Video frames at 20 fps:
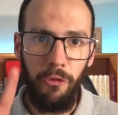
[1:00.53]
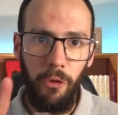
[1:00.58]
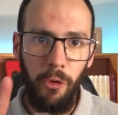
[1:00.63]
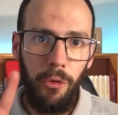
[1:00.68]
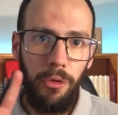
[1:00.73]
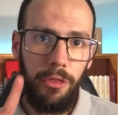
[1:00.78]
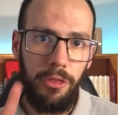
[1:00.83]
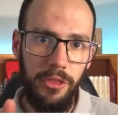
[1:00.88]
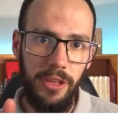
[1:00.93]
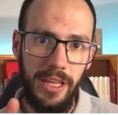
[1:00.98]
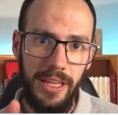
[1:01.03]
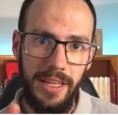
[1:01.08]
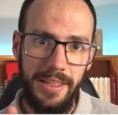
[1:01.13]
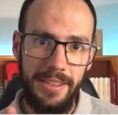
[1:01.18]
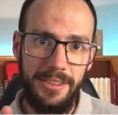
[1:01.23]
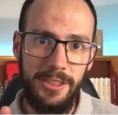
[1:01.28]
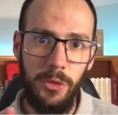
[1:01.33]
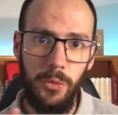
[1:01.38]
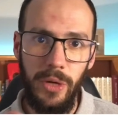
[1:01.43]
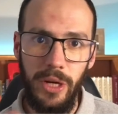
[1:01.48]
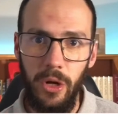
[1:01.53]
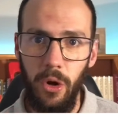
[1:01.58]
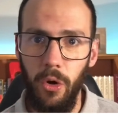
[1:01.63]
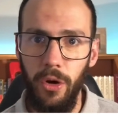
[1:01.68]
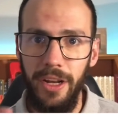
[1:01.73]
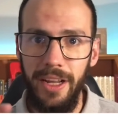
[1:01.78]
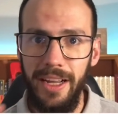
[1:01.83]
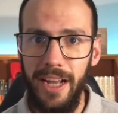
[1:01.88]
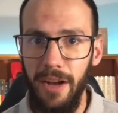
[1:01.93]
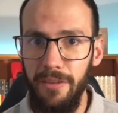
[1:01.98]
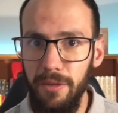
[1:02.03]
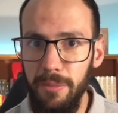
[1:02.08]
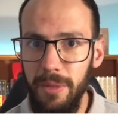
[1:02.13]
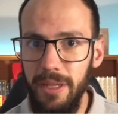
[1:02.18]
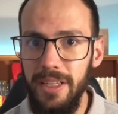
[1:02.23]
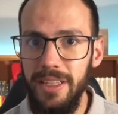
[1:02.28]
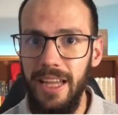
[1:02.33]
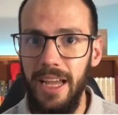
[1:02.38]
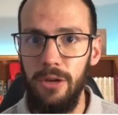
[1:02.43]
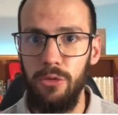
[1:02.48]
four things regarding
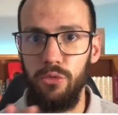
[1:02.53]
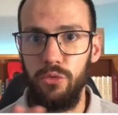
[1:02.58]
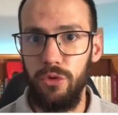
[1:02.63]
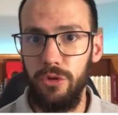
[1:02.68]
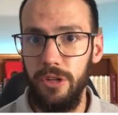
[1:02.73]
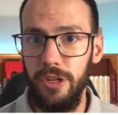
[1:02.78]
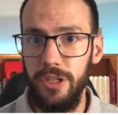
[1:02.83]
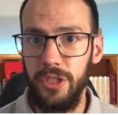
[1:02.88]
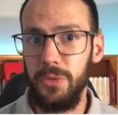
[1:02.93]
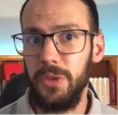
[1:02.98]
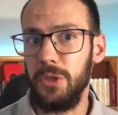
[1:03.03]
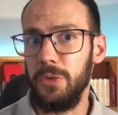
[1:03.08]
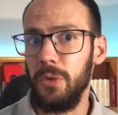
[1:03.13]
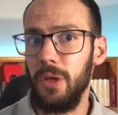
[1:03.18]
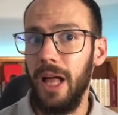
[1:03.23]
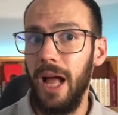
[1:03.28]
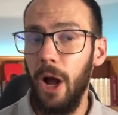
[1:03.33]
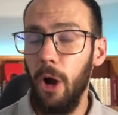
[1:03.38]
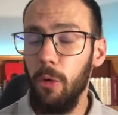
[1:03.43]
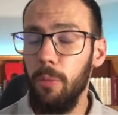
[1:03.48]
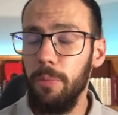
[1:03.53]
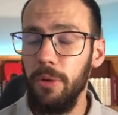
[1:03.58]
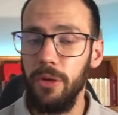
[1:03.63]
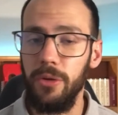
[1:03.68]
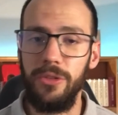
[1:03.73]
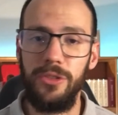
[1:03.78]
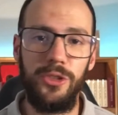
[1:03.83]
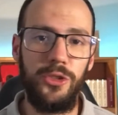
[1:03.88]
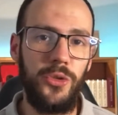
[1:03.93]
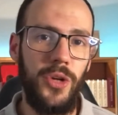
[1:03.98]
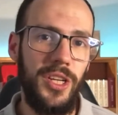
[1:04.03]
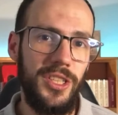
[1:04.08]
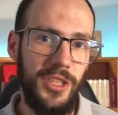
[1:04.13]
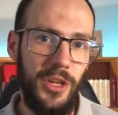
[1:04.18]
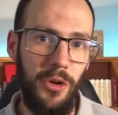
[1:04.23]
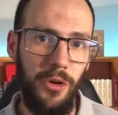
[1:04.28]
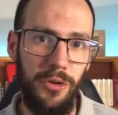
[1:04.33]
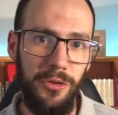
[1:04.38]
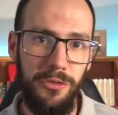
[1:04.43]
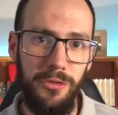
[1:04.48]
government and rulers which will help you to trust
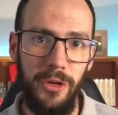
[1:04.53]
God